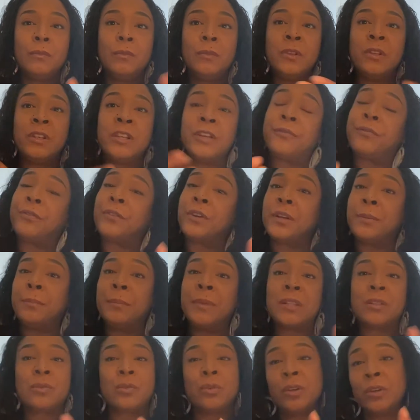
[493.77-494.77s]
different
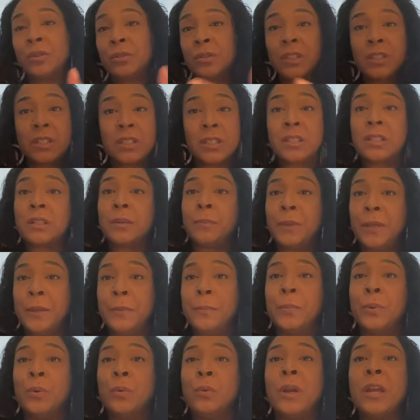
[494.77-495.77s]
mental illnesses in
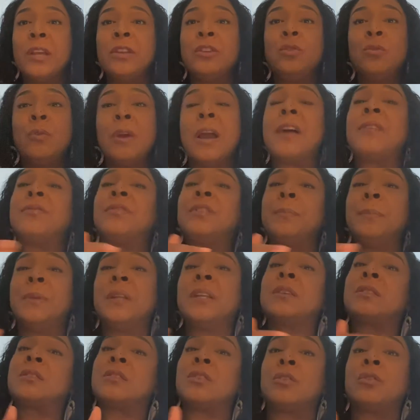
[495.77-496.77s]
people. And you have to
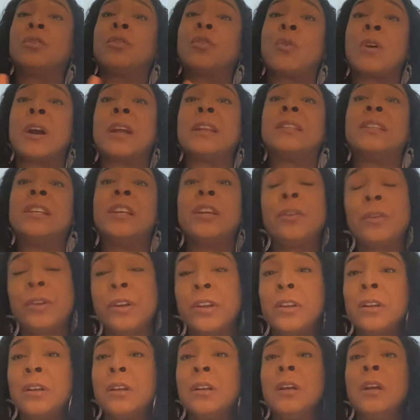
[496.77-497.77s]
meet a certain
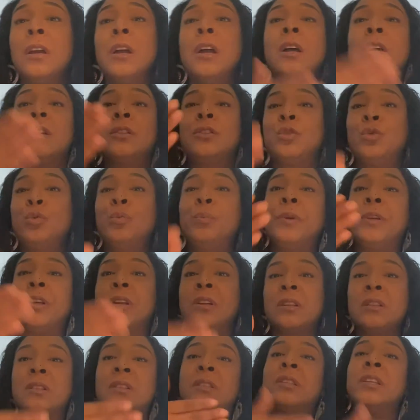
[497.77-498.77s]
criteria to be
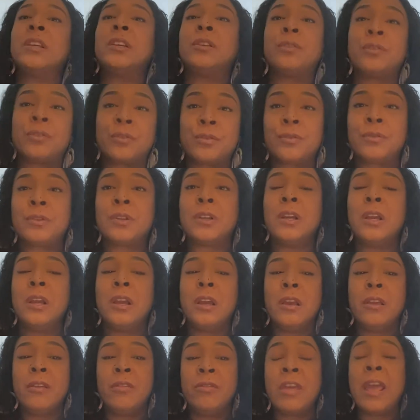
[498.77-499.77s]
considered
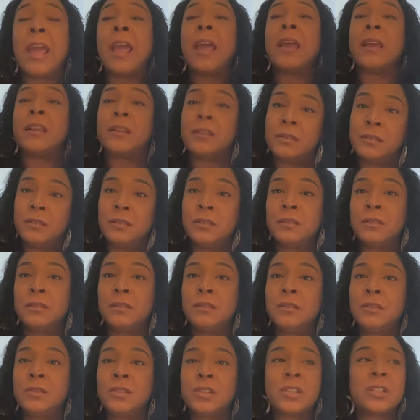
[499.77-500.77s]
that.
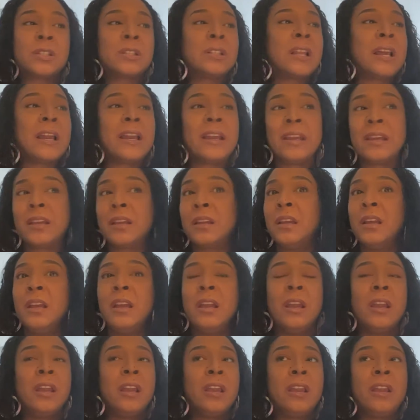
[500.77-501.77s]
Just like
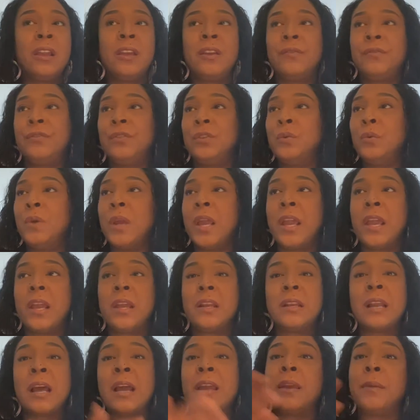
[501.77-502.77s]
if you
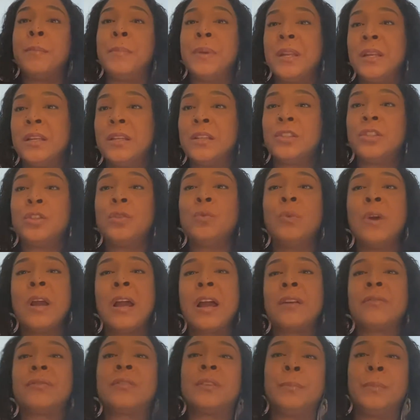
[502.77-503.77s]
had diabetes, you would
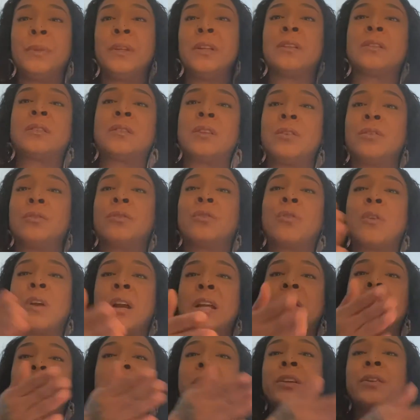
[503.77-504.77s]
have to meet a certain
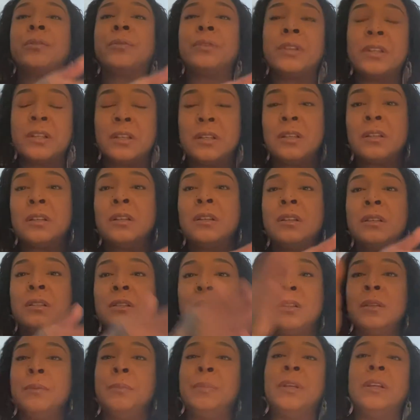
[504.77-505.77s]
criteria
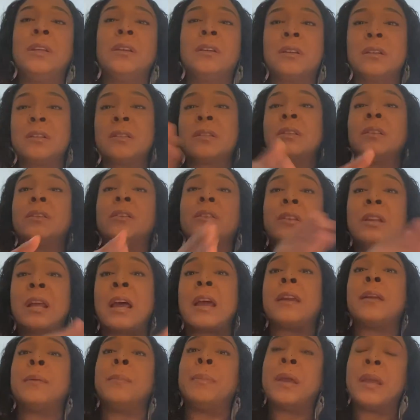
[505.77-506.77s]
to be considered
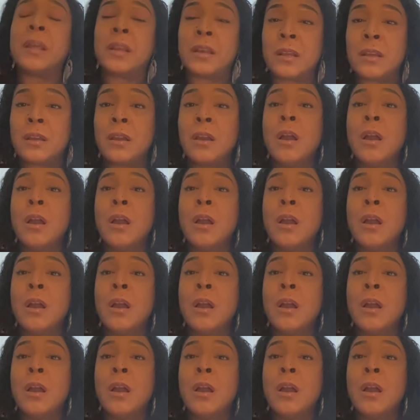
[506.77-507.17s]
diabetic.